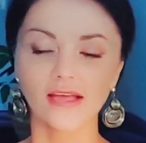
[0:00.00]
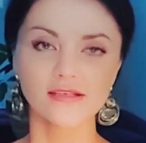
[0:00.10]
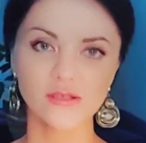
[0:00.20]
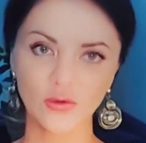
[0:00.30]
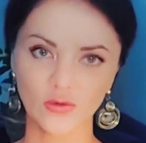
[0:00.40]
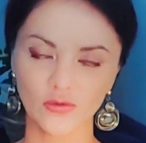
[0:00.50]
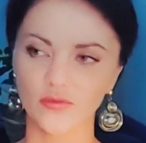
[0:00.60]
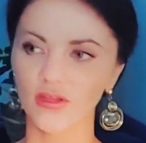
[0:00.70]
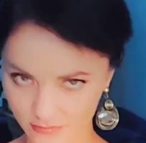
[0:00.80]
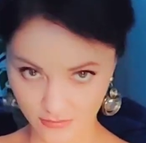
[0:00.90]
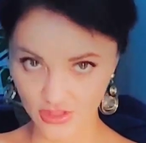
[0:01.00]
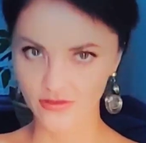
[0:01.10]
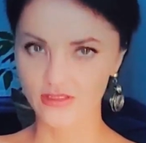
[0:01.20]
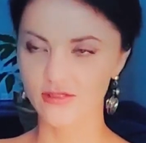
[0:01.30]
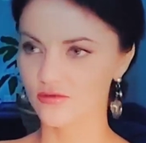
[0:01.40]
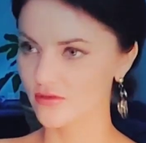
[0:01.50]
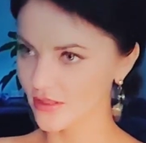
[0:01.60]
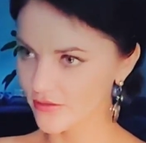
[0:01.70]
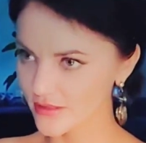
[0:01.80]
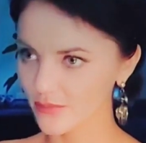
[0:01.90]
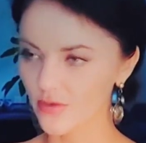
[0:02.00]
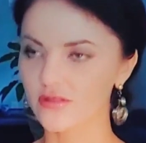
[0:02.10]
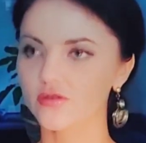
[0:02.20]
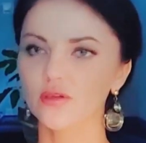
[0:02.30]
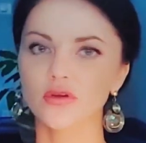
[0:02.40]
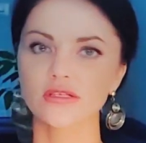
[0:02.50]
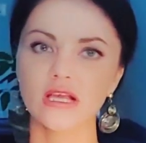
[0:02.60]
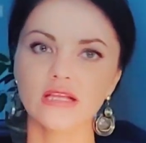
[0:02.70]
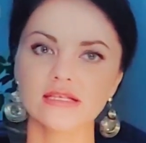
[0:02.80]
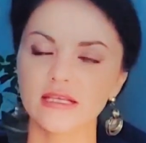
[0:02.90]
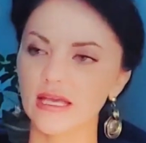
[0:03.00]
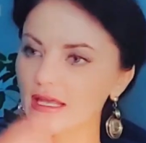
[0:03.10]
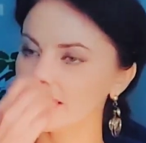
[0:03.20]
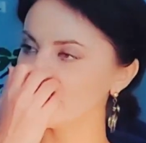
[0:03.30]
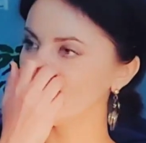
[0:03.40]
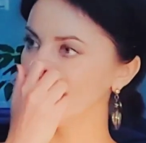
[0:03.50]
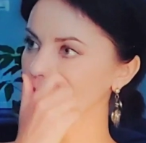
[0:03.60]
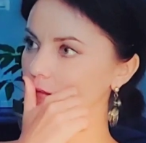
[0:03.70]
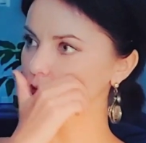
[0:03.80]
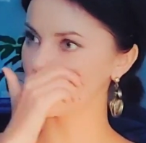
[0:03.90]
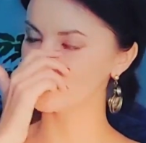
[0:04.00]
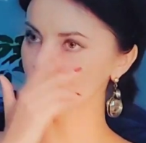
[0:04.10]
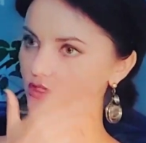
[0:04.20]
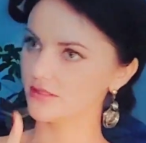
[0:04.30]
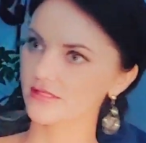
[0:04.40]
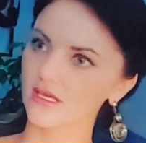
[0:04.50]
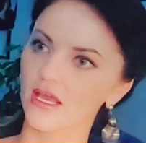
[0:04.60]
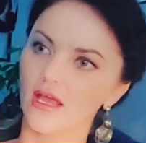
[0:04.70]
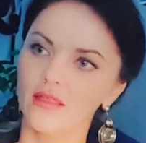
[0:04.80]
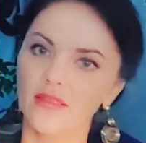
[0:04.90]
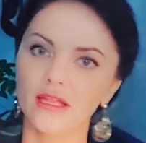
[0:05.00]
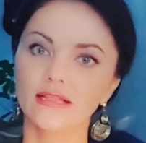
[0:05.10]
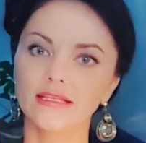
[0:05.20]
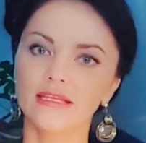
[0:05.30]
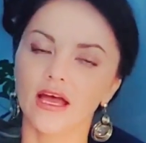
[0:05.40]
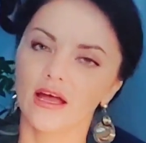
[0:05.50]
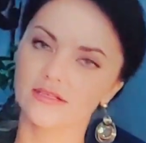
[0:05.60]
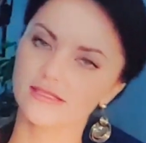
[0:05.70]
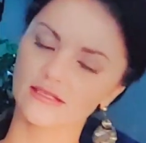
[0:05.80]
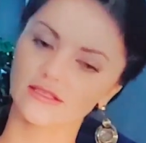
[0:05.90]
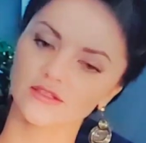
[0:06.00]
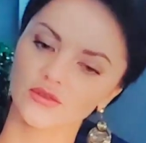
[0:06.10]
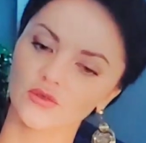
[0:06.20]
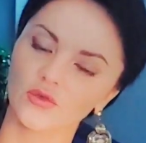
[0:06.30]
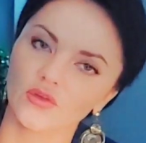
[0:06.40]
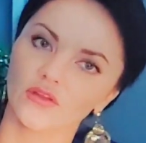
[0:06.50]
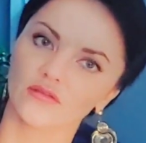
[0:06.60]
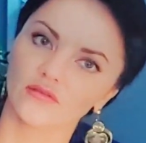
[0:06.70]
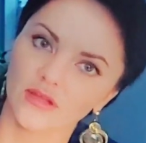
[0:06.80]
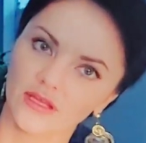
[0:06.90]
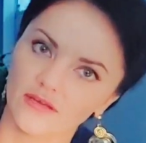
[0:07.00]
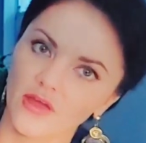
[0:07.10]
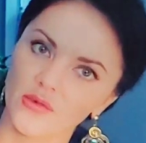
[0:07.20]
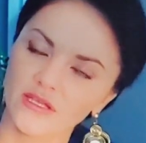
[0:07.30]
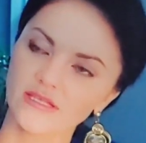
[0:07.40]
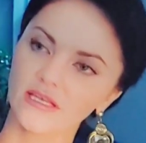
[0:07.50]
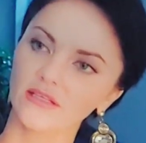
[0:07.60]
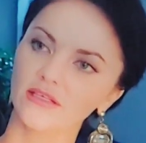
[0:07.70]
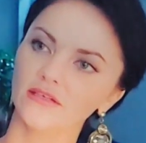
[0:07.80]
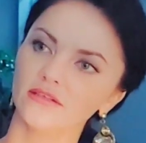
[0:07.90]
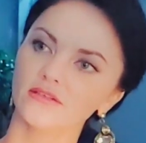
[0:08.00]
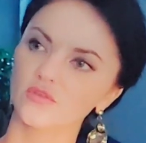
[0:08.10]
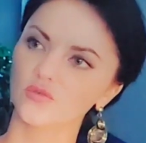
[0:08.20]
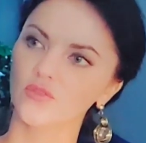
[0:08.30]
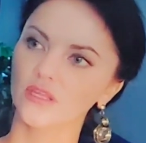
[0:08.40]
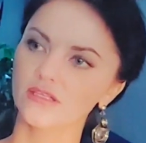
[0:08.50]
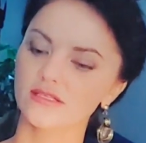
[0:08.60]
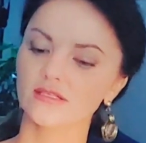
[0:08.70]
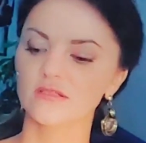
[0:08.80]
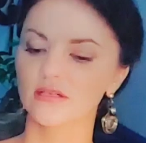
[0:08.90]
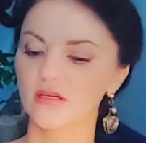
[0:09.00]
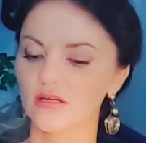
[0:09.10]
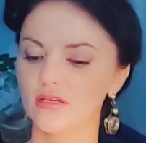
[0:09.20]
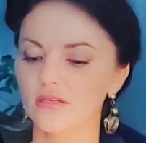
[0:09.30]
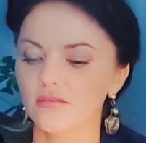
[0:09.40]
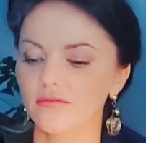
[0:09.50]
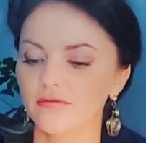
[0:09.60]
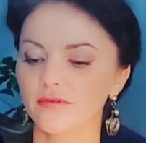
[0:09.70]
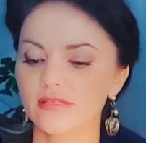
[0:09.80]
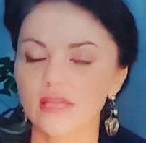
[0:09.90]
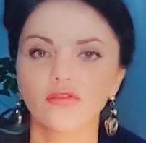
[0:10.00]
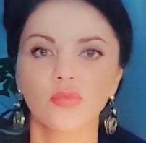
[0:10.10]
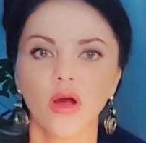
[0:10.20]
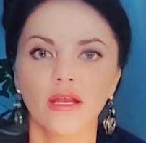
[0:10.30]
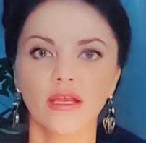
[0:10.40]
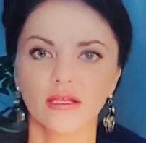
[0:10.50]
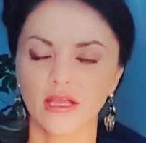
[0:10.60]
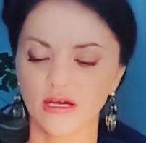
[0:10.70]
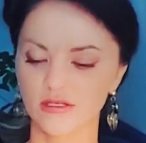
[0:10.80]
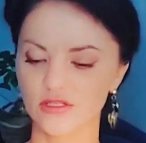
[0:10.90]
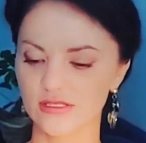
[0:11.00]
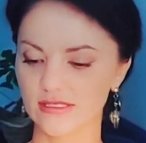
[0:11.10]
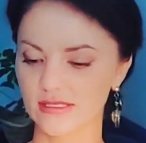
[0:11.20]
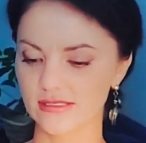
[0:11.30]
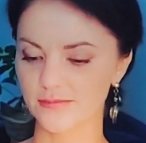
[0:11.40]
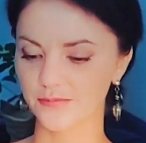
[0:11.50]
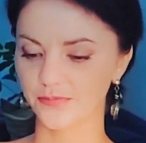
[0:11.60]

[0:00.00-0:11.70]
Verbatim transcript: So, shifting to even deeper, to immortality and uh, conditions that lead us to, like, theoretically, to this uh, state of body and consciousness.